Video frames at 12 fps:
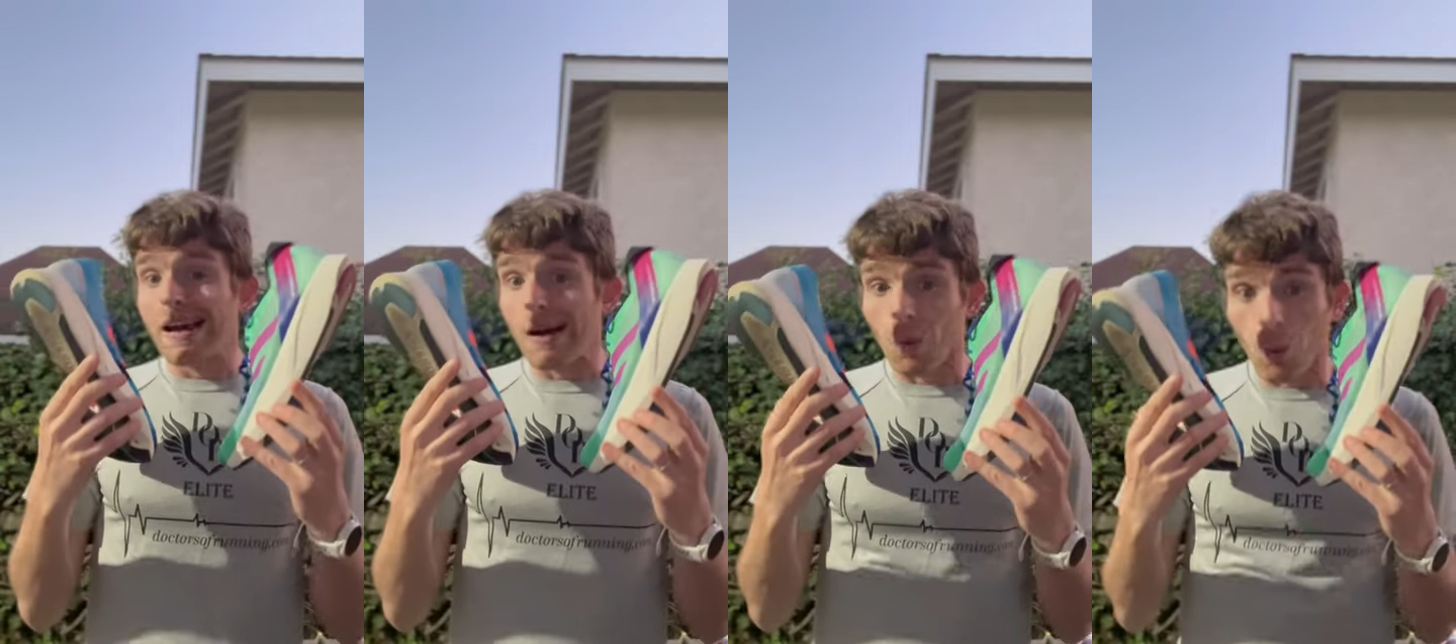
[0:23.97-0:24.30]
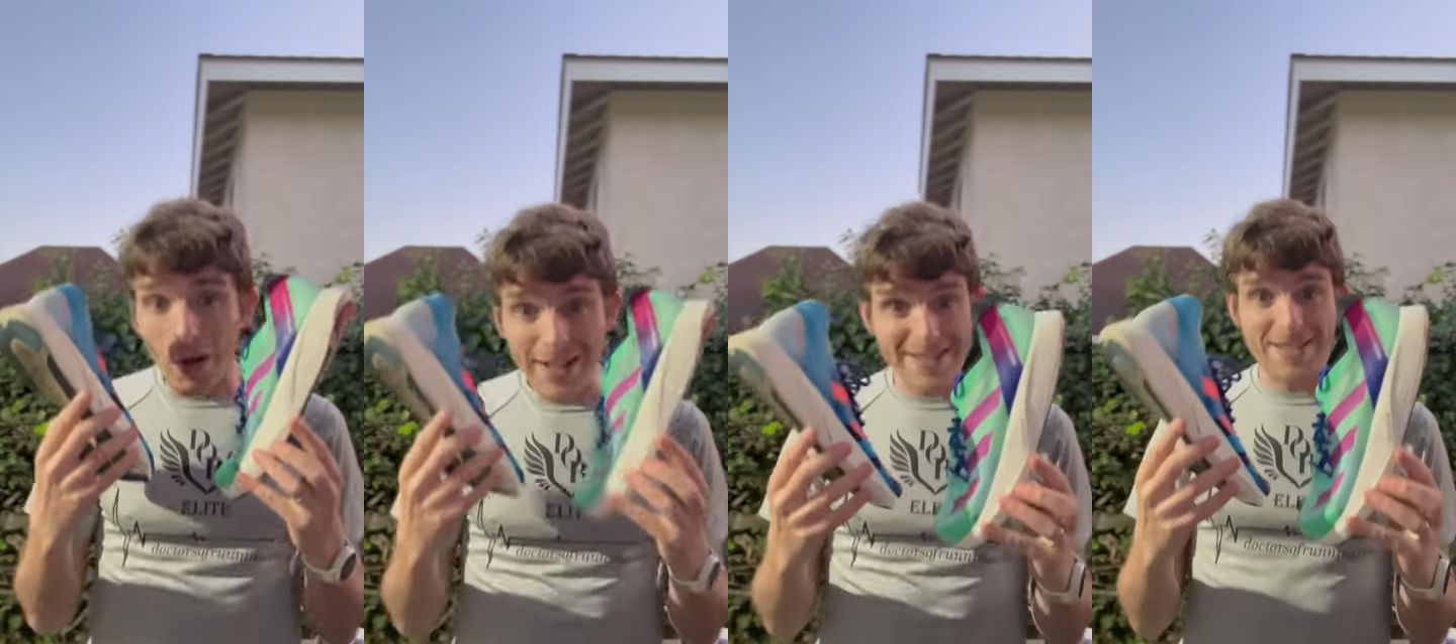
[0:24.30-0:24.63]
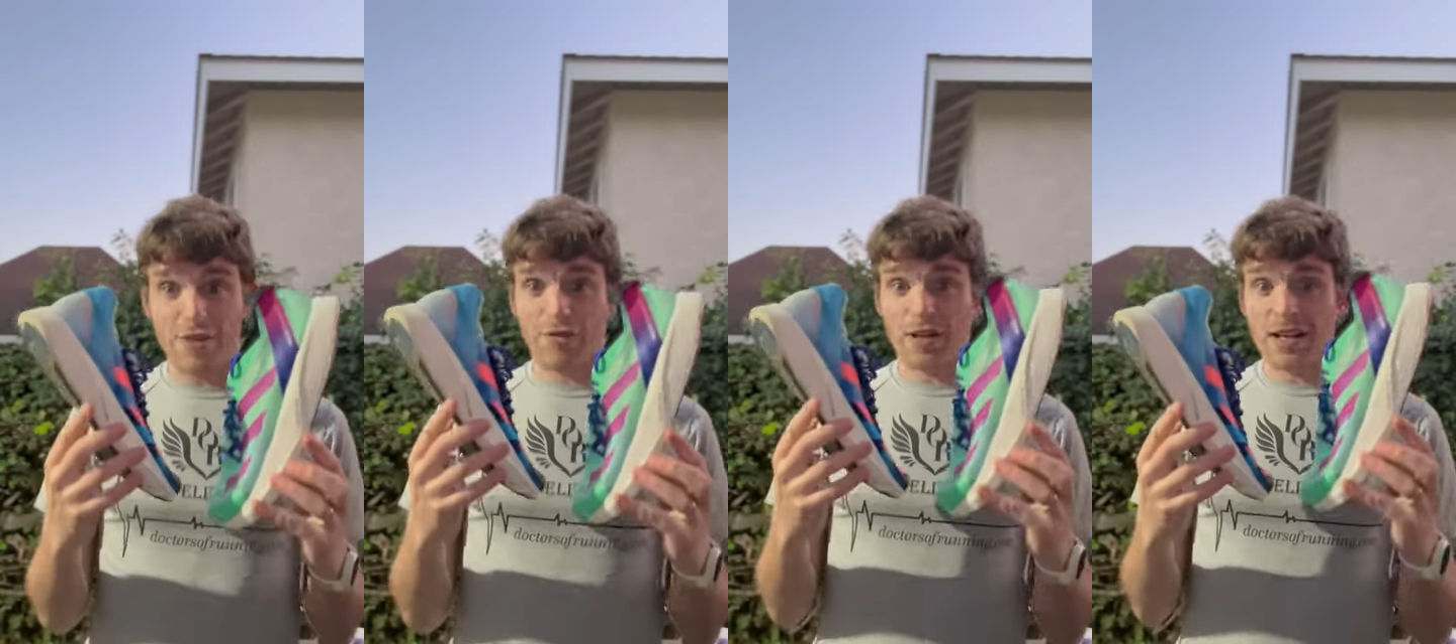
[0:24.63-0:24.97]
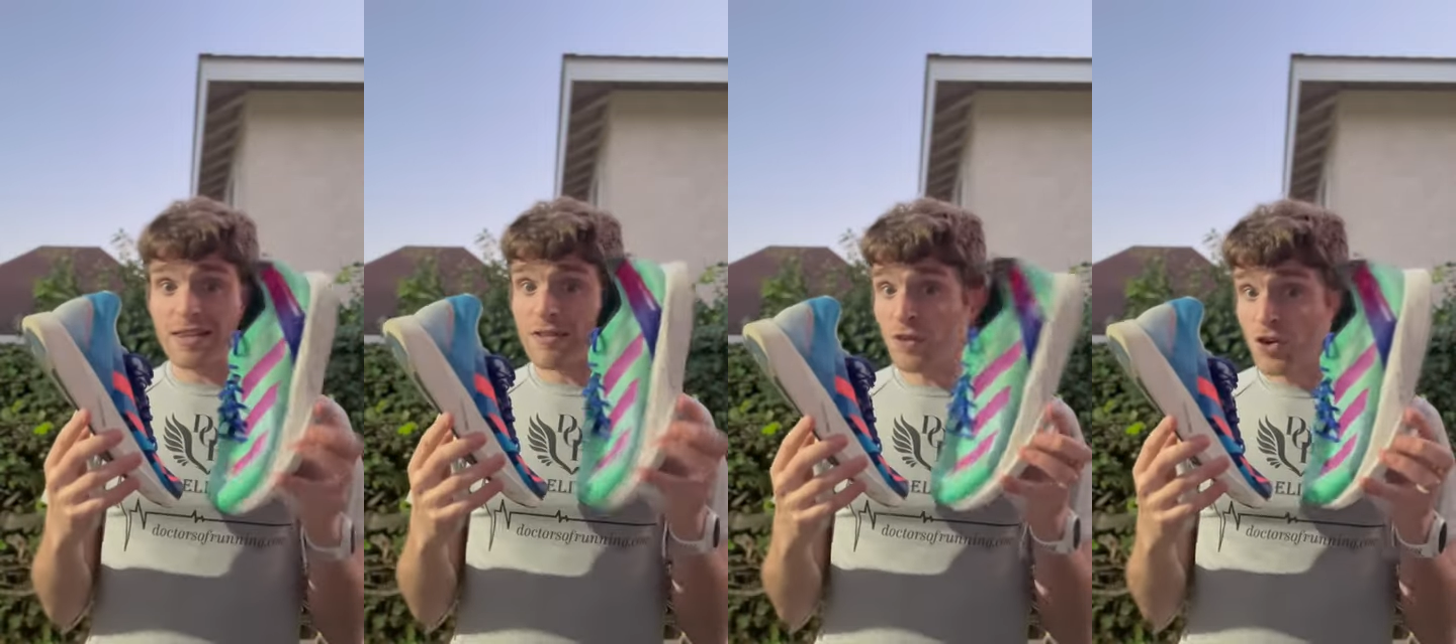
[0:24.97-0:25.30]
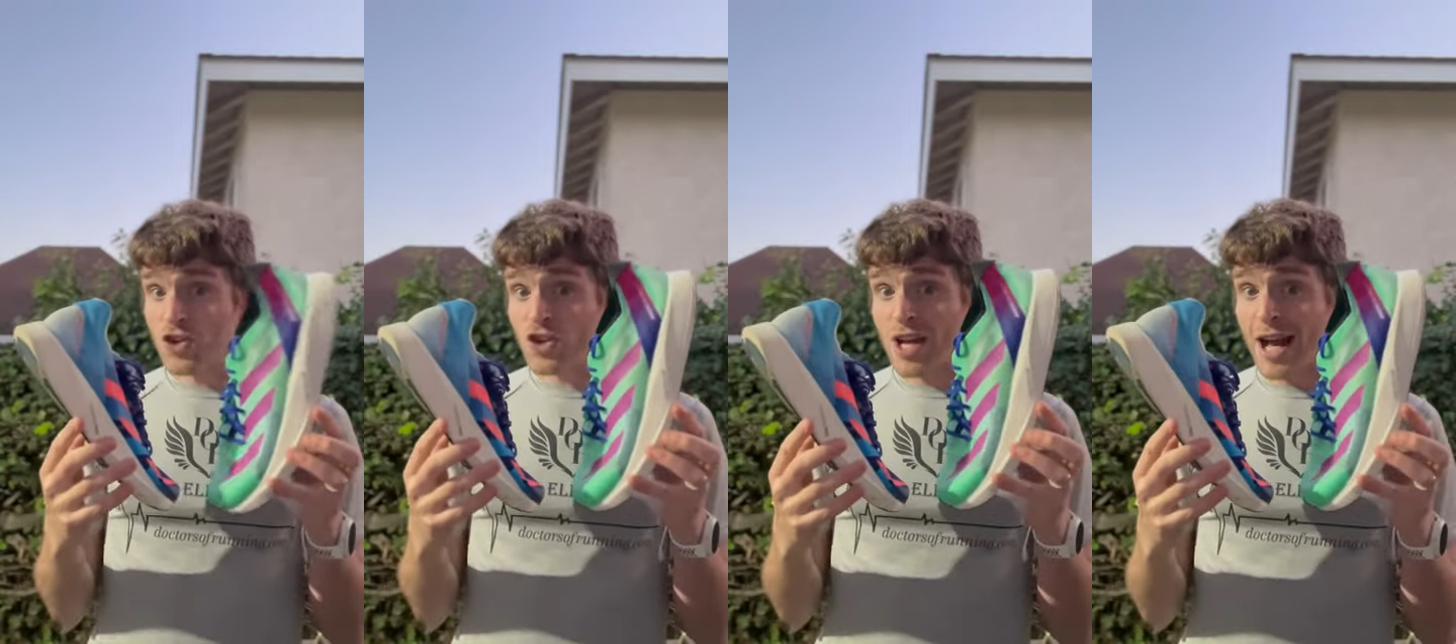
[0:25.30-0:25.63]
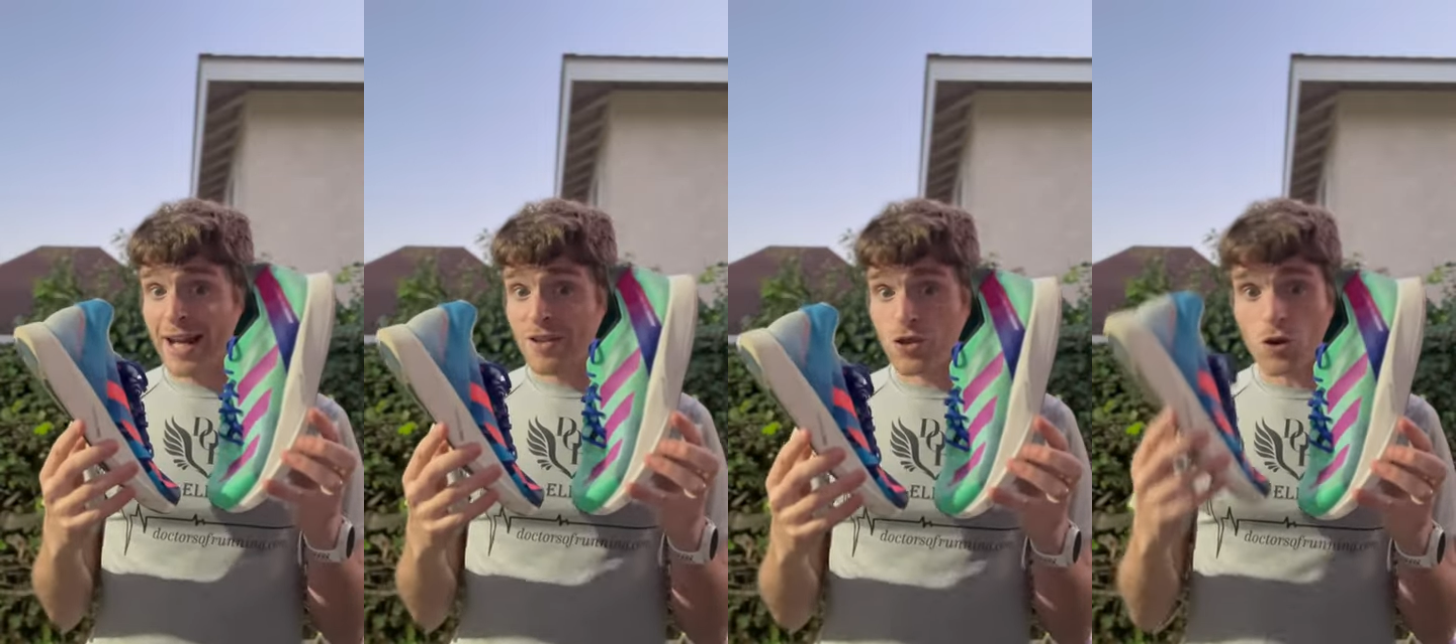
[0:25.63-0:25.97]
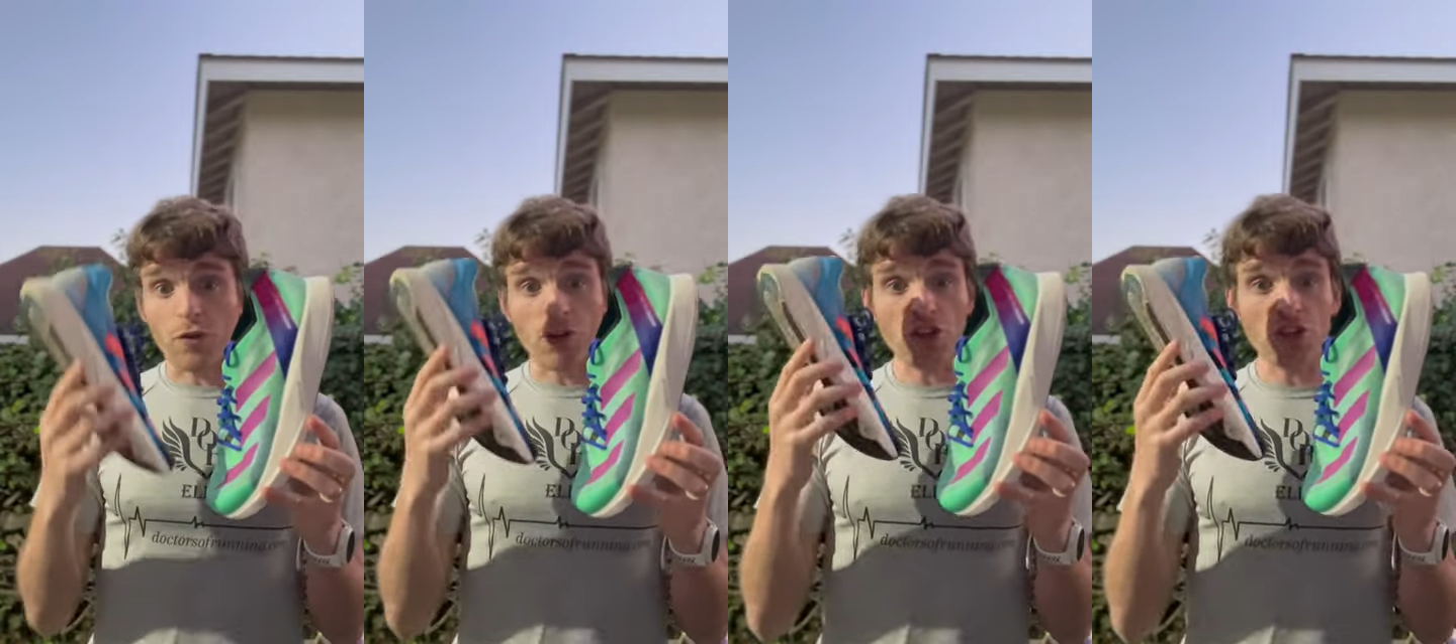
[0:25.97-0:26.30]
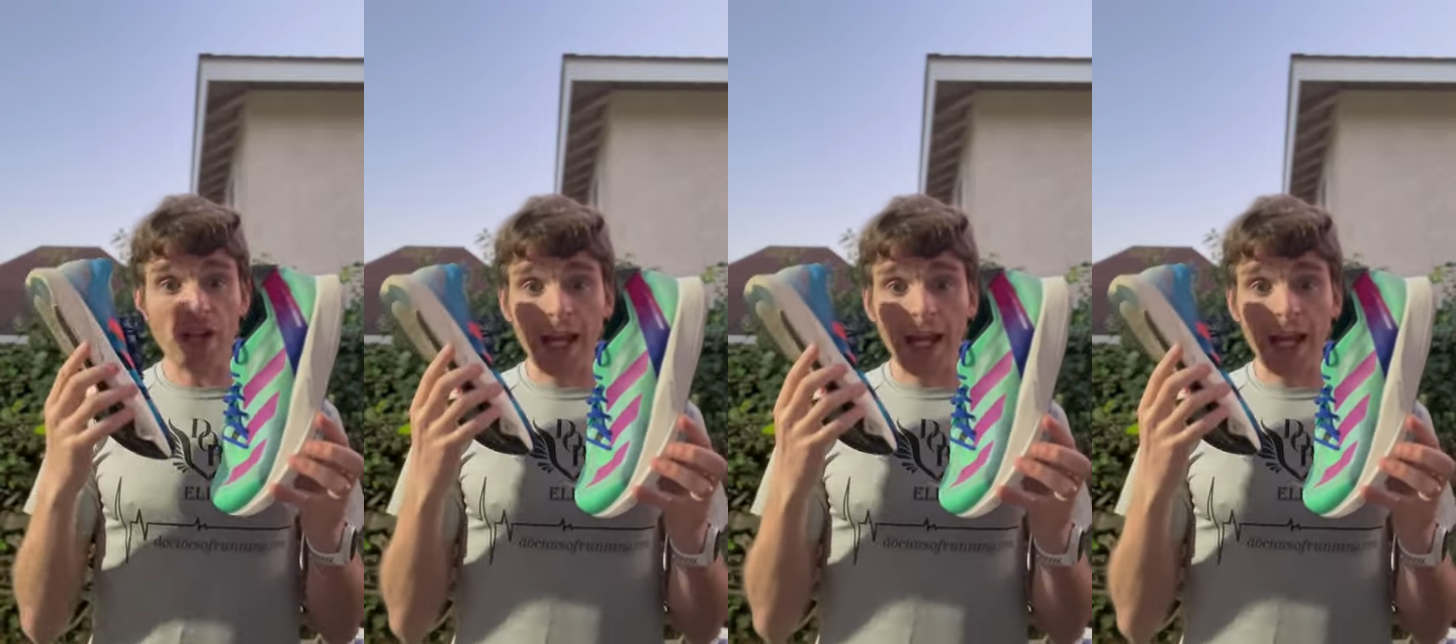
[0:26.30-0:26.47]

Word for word: what's different in the version 9 so version